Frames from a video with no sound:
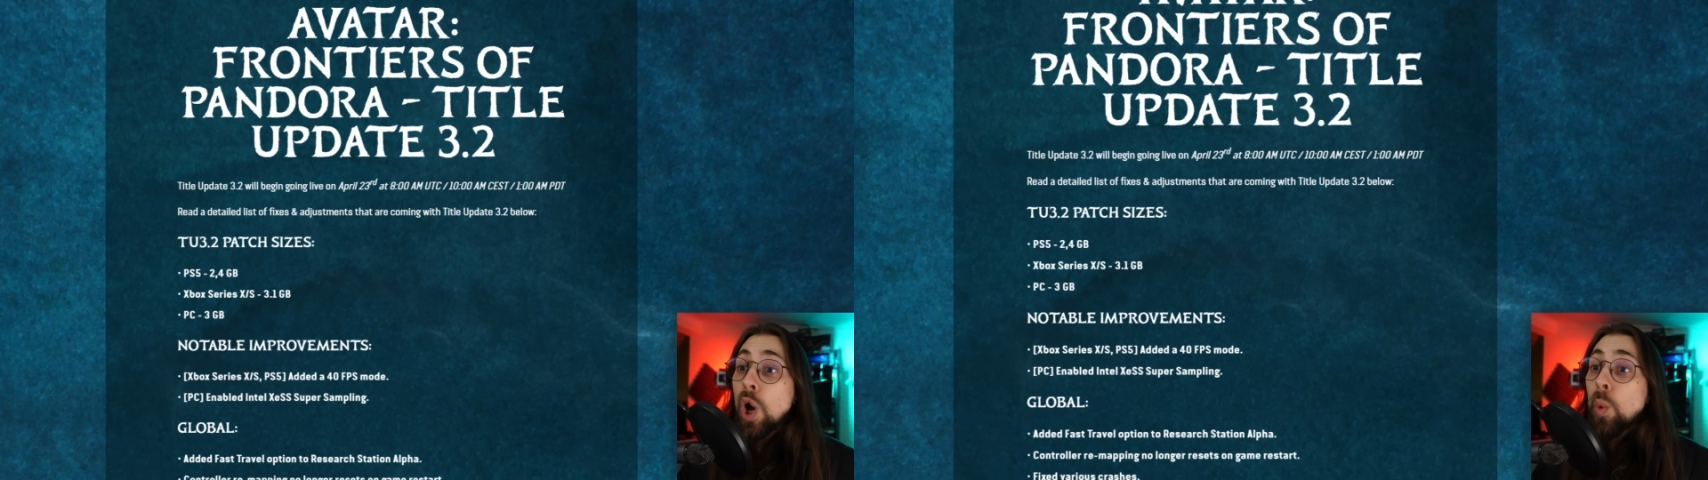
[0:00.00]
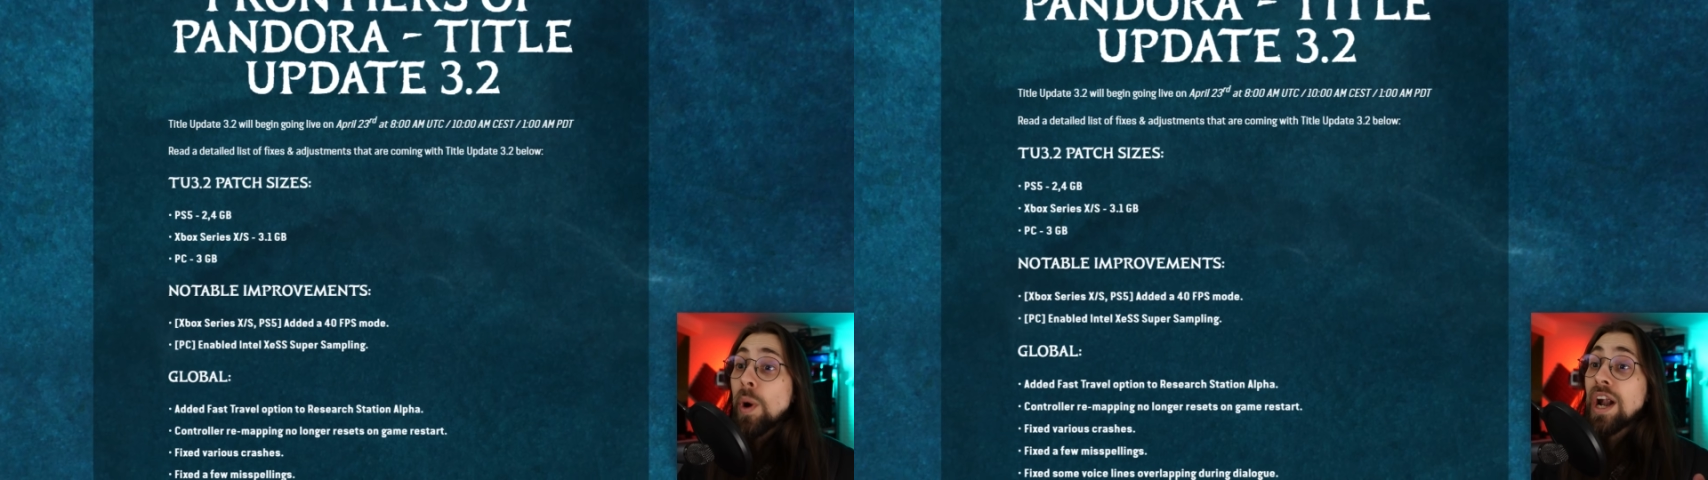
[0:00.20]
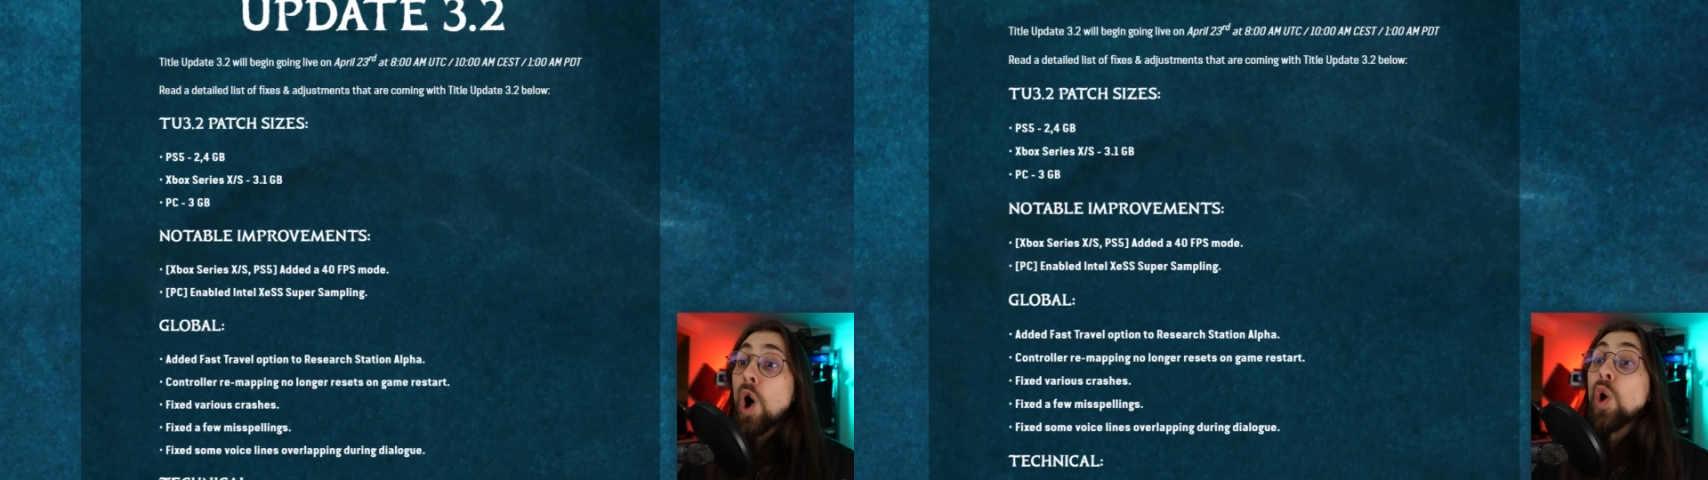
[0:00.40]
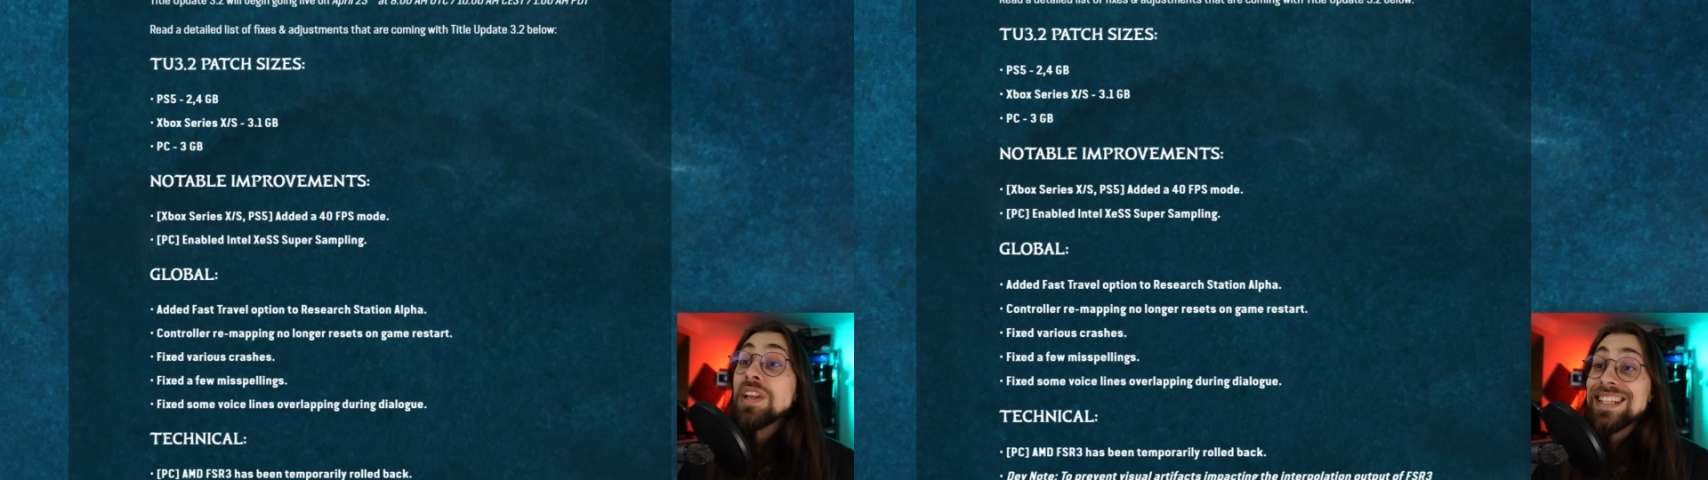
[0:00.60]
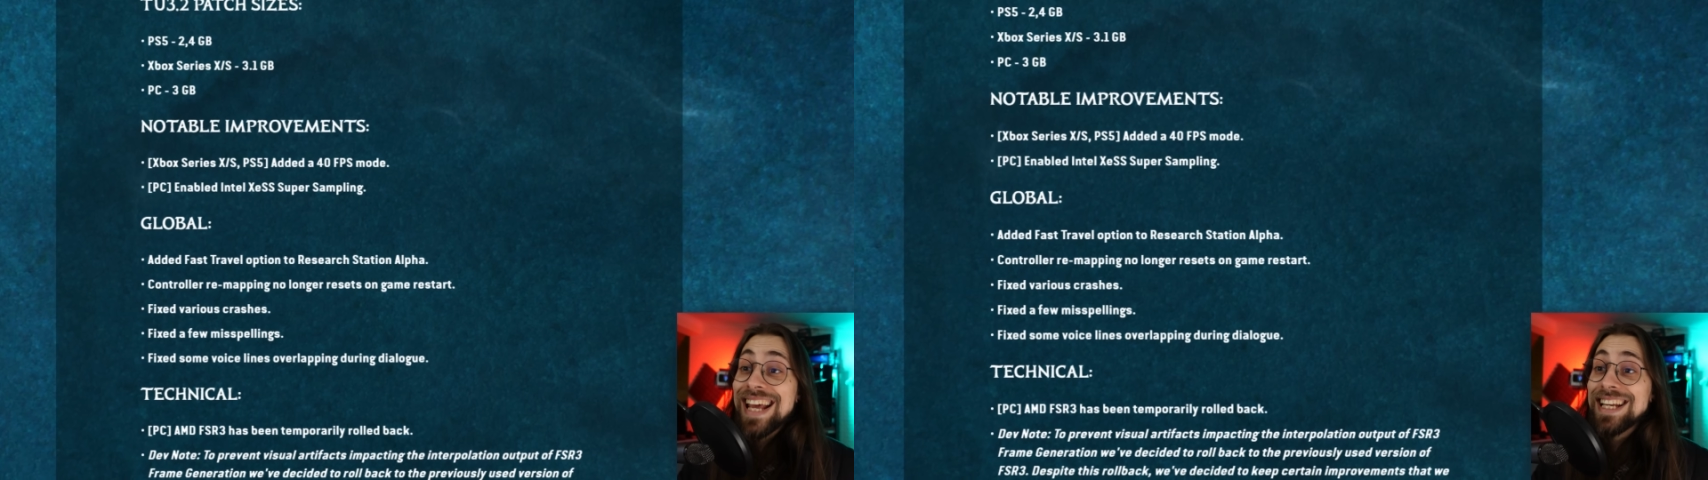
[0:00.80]
where on
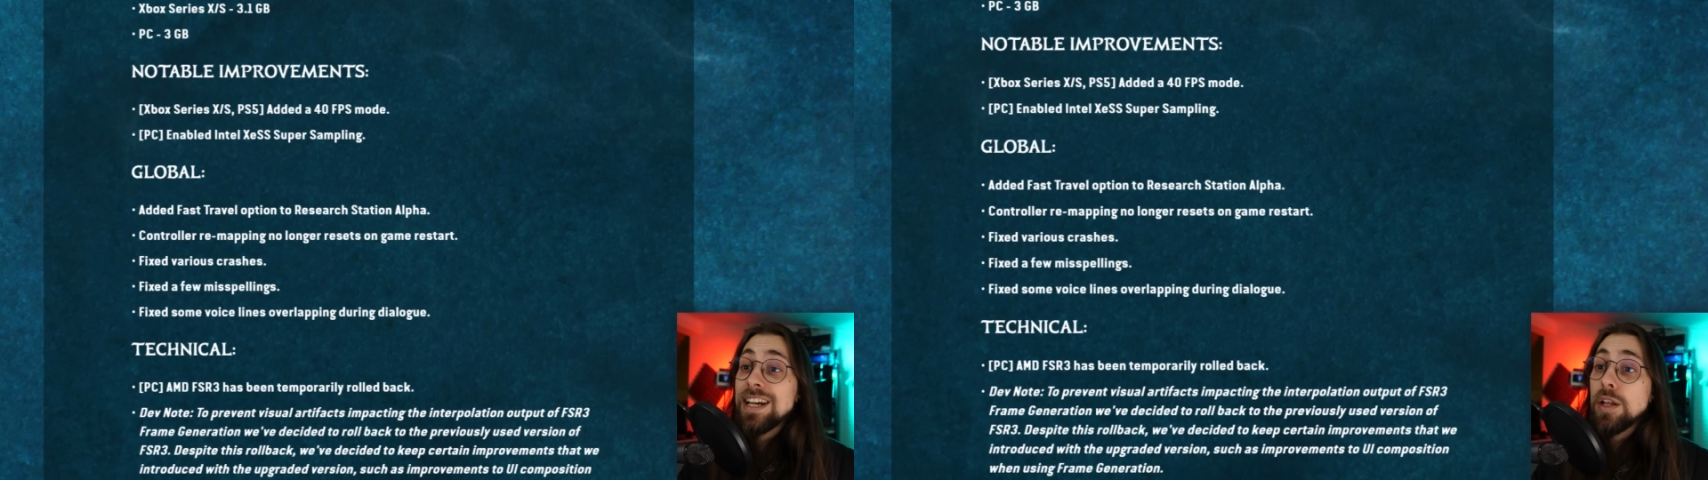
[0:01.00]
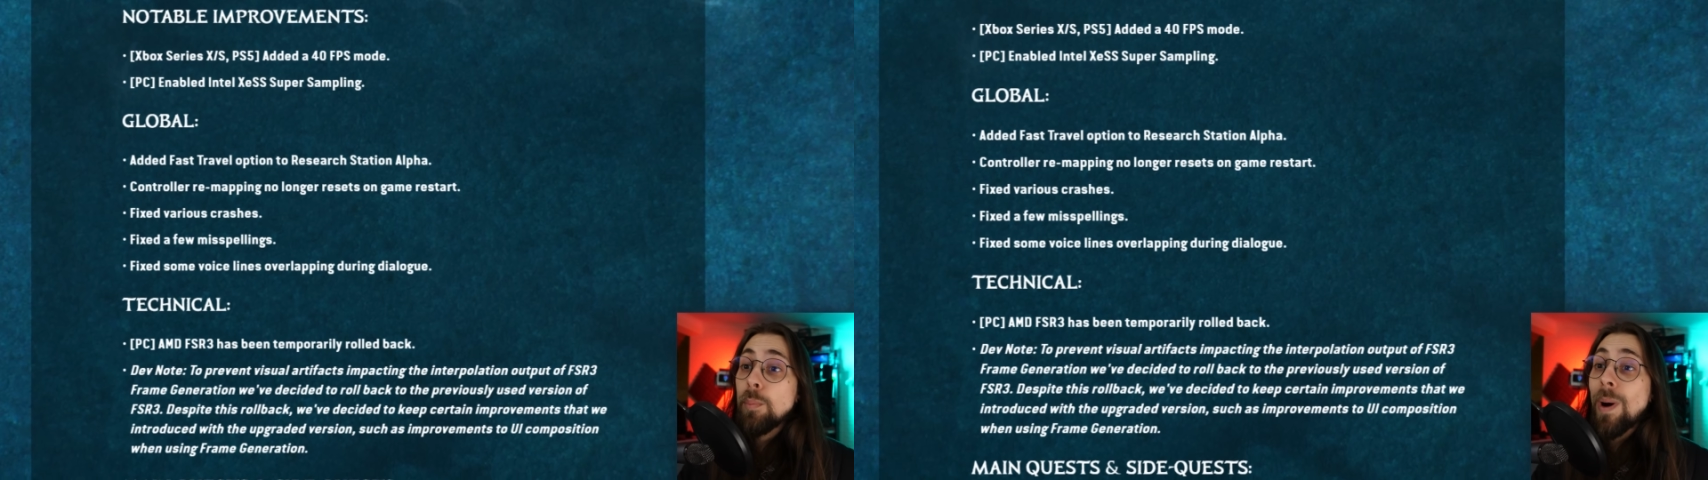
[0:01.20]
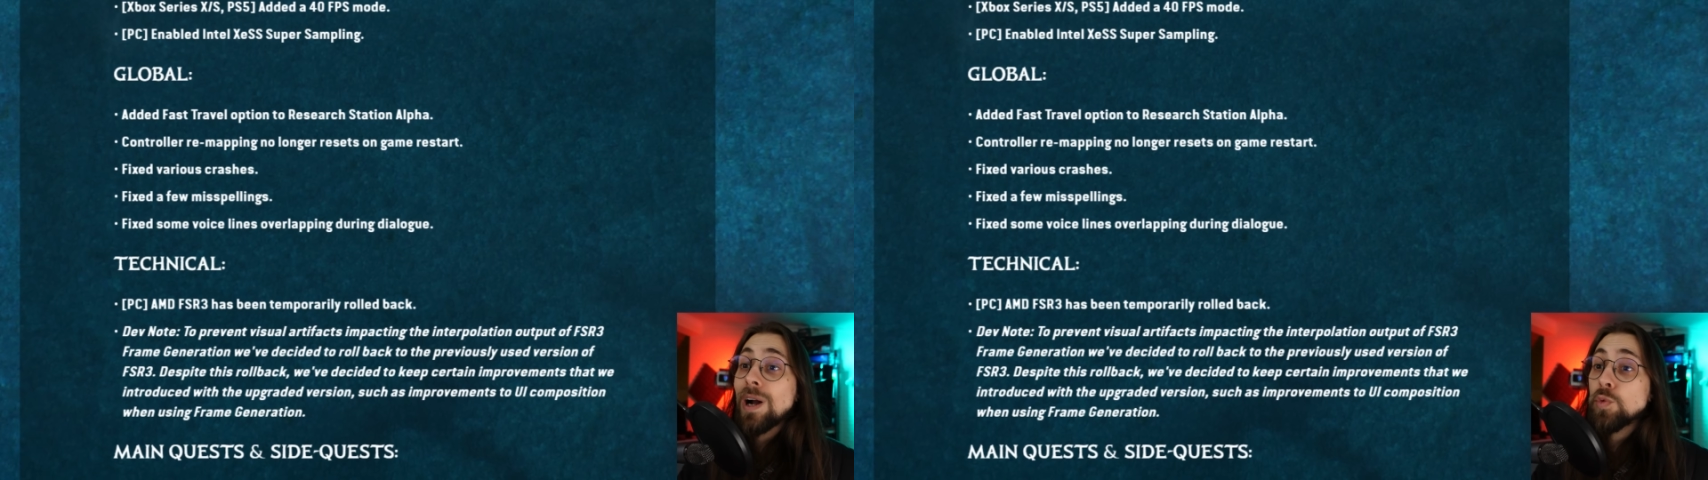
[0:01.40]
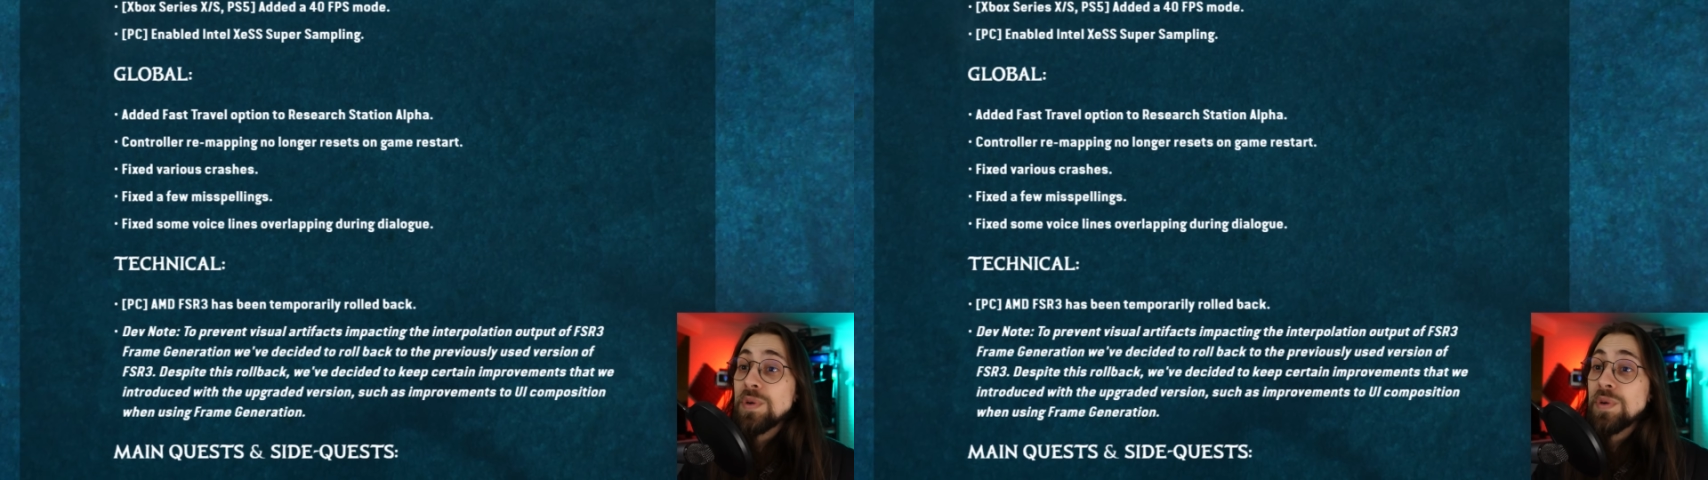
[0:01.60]
the technical part